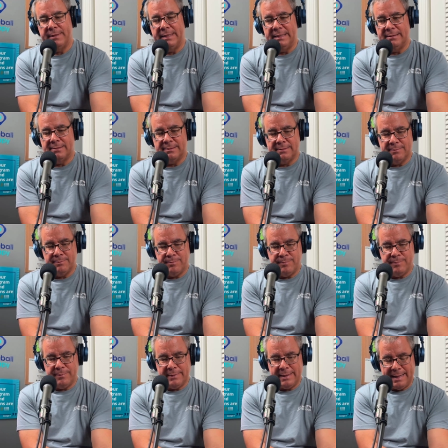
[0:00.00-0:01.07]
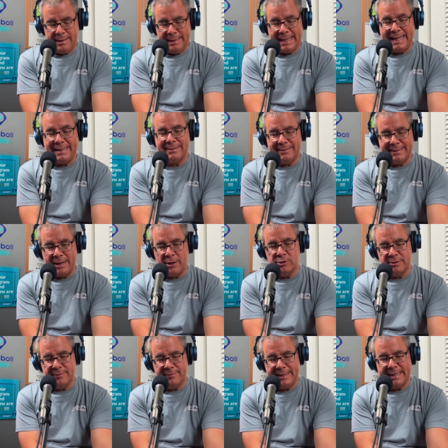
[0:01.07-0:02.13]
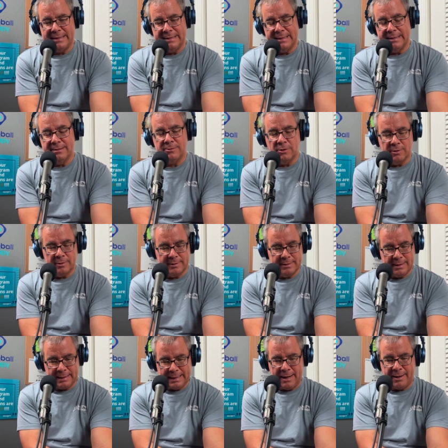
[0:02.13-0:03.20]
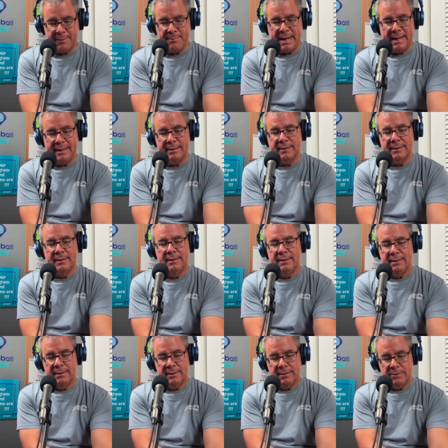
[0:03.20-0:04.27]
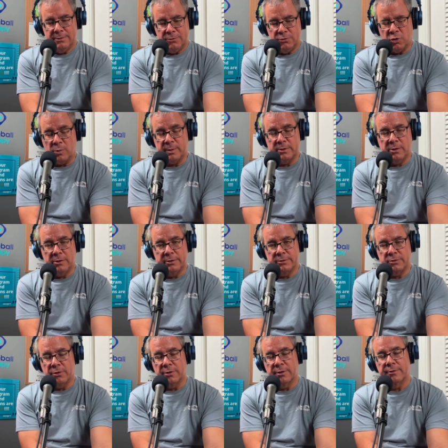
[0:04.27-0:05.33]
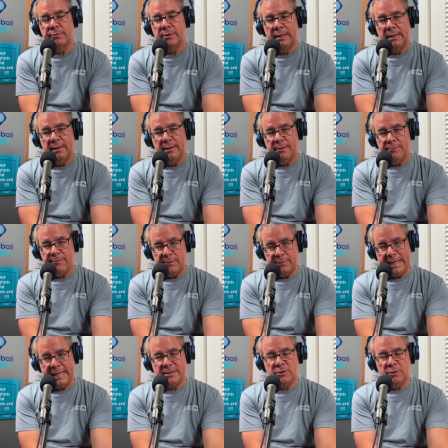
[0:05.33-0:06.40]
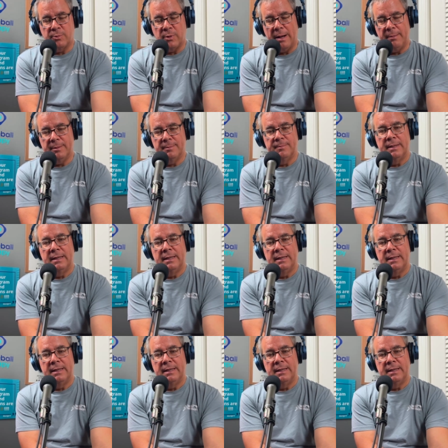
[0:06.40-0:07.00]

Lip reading: These latent errors, that they exist. So a clouded mind, short return of serve, foundational problem.